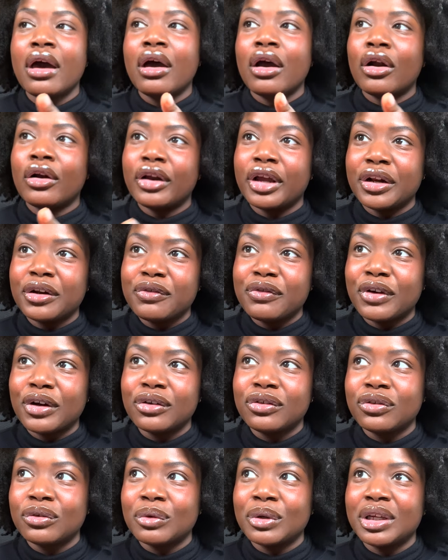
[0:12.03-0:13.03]
our
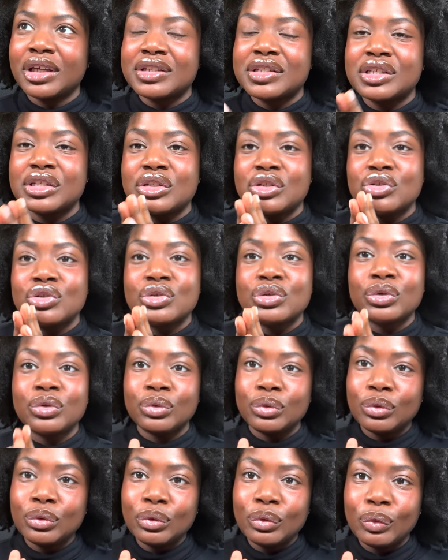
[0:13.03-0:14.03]
anniversary is in
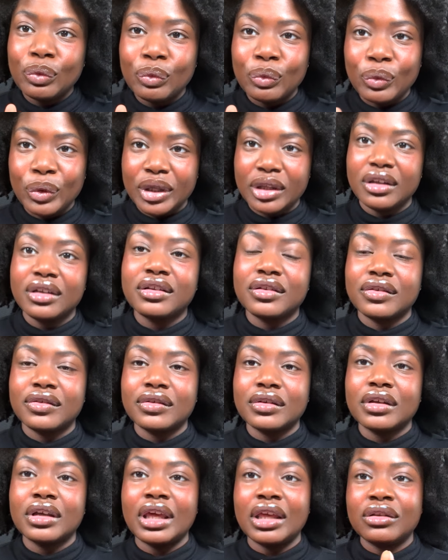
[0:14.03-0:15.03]
two
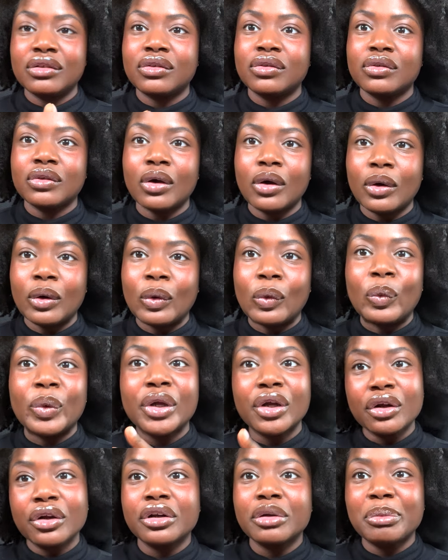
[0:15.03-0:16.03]
weeks, and so we
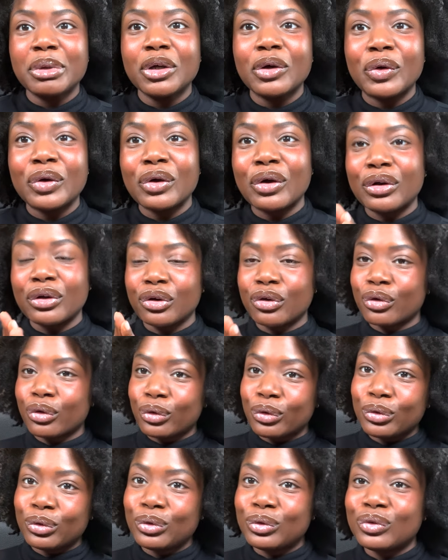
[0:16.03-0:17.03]
are going to be going on a
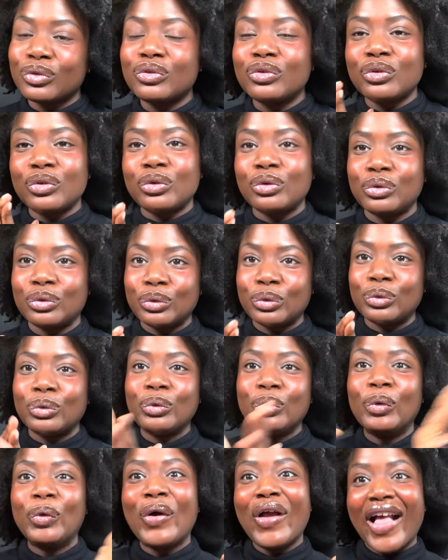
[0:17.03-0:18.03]
cruise
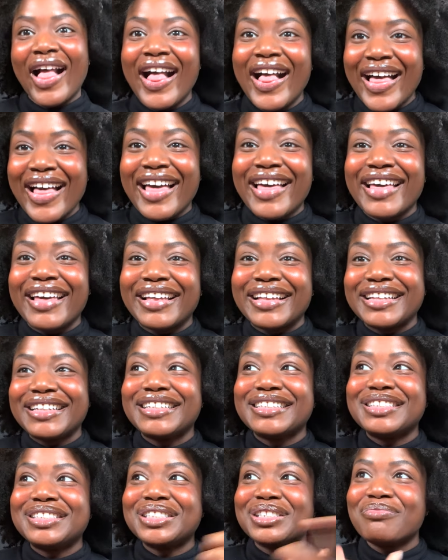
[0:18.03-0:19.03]
to
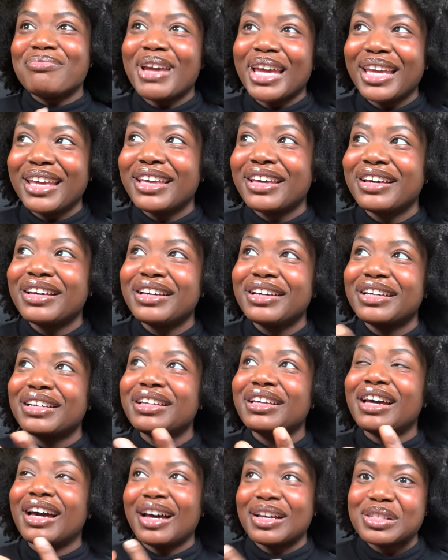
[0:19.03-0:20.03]
Jamaica,
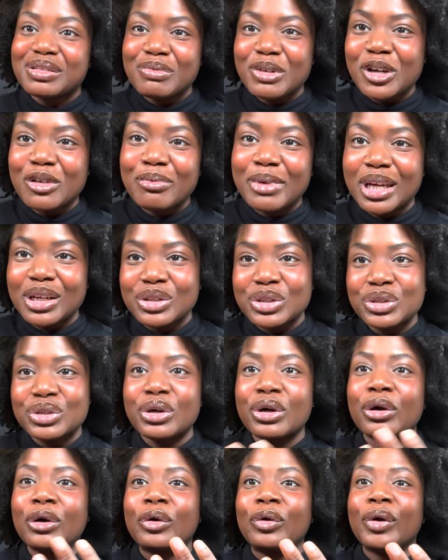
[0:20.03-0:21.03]
Cozumel,
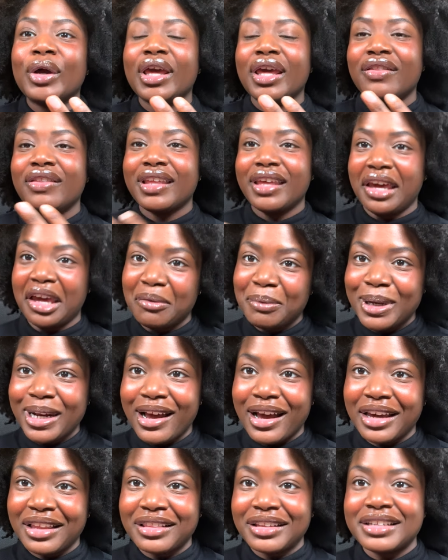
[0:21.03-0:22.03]
Mexico, and the Cayman
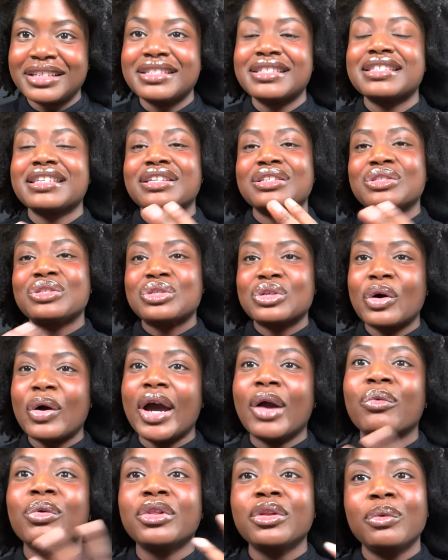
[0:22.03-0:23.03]
Islands. And so I
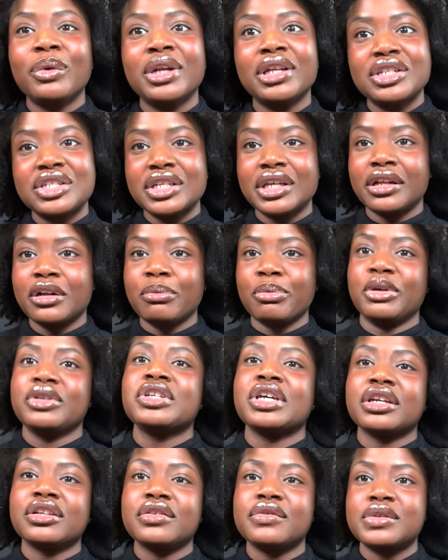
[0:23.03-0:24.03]
really wanted to get a
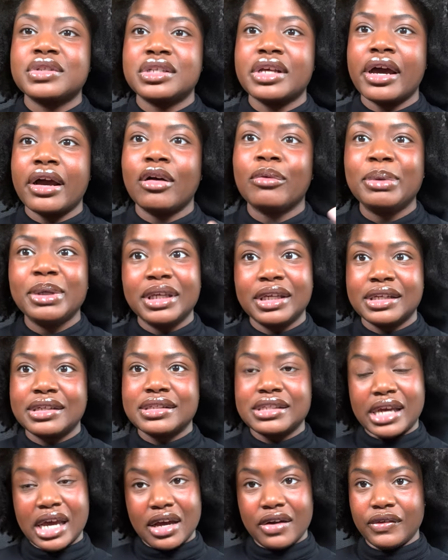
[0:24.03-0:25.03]
protective style
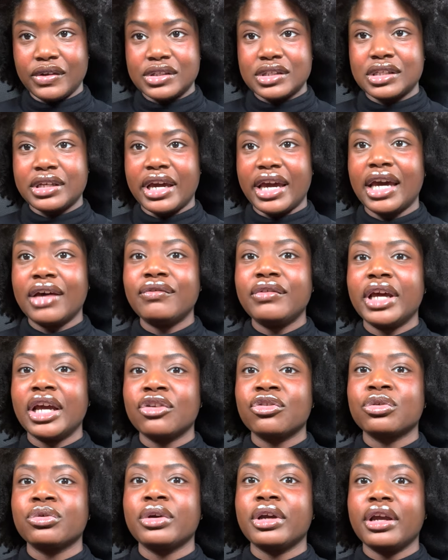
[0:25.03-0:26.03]
because obviously I have
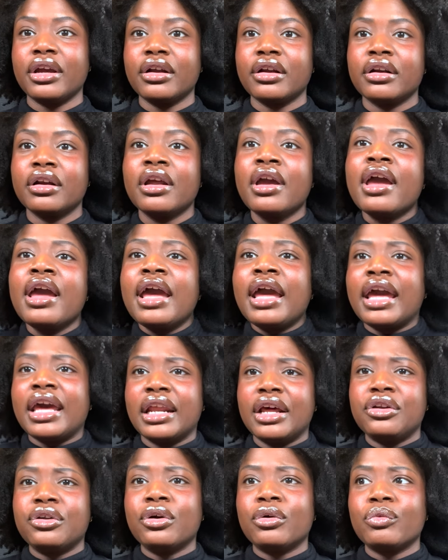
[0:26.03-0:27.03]
natural hair and
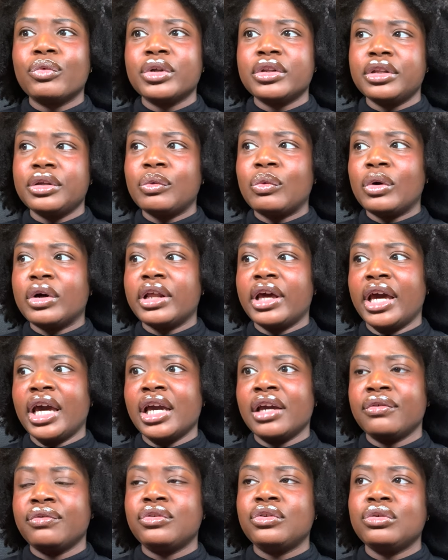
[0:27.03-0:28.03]
I don't really want to
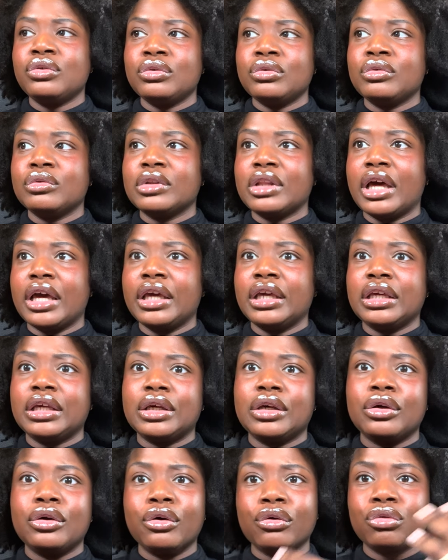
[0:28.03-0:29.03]
have to like
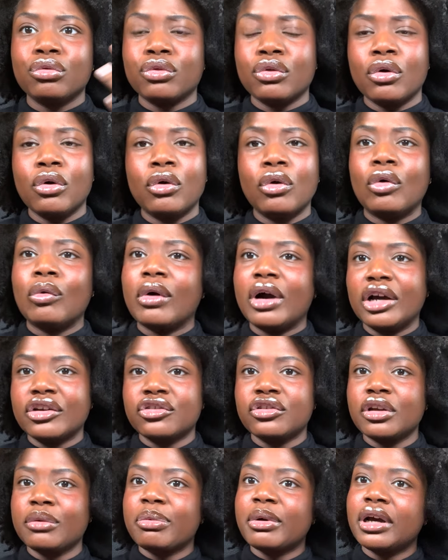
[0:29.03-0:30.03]
go through the whole
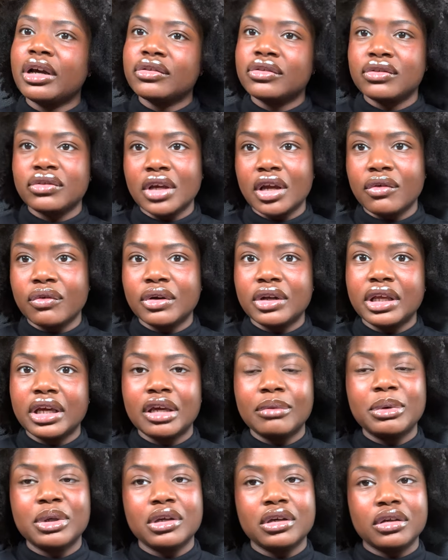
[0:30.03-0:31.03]
wash day process every day
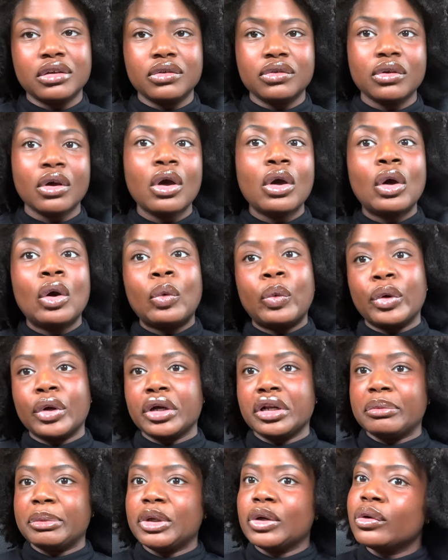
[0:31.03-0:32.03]
because we're
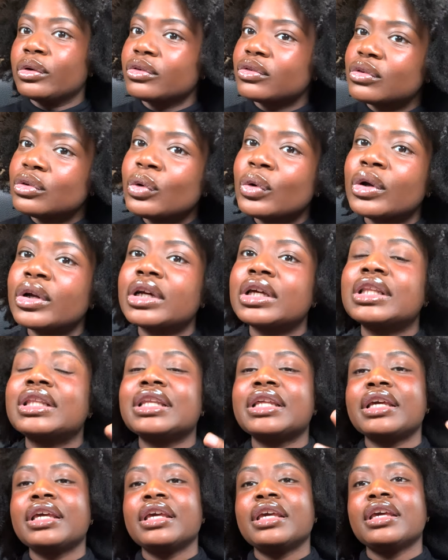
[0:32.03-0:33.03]
going to be going
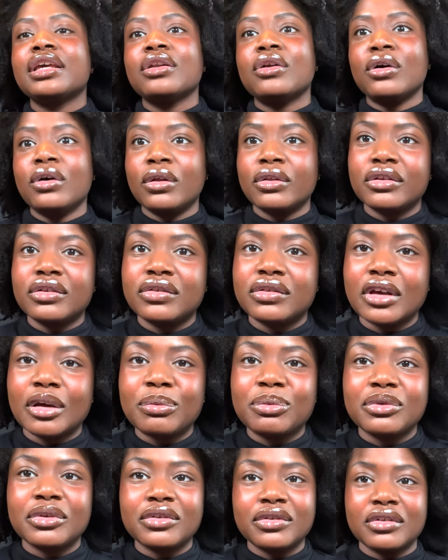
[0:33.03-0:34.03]
snorkeling and all this
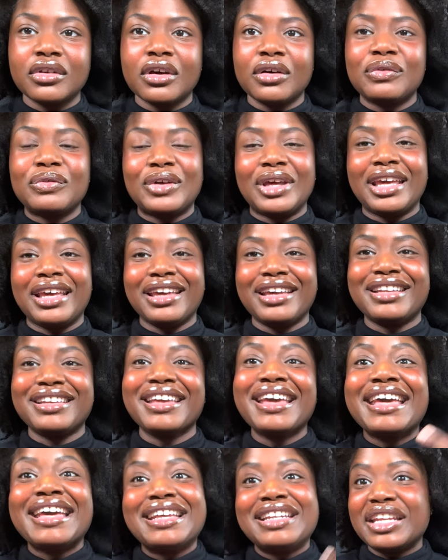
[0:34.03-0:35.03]
types of stuff. And
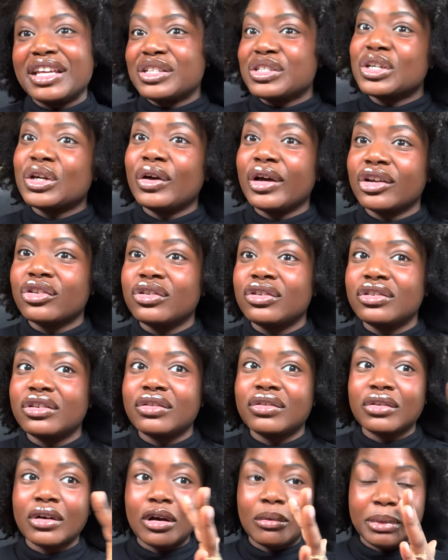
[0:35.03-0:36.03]
Danzell actually
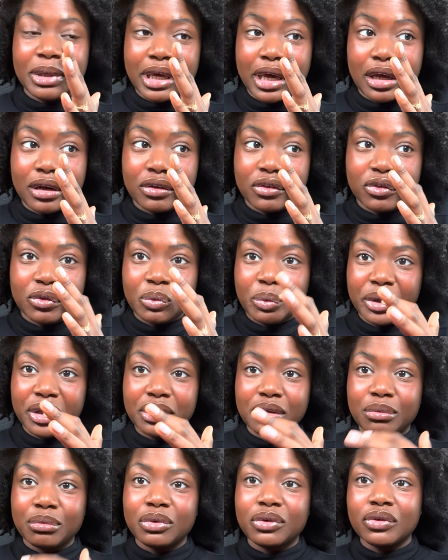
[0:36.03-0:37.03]
just taught me how to
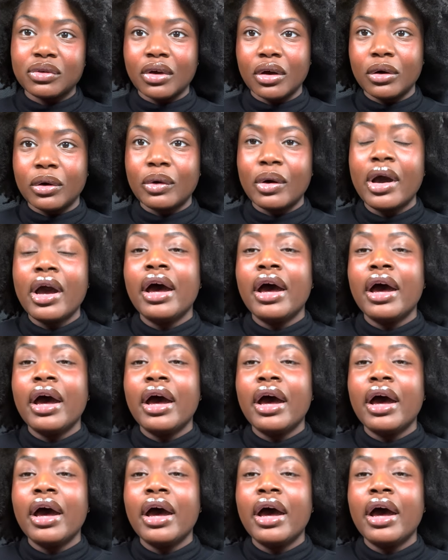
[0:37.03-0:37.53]
swim. So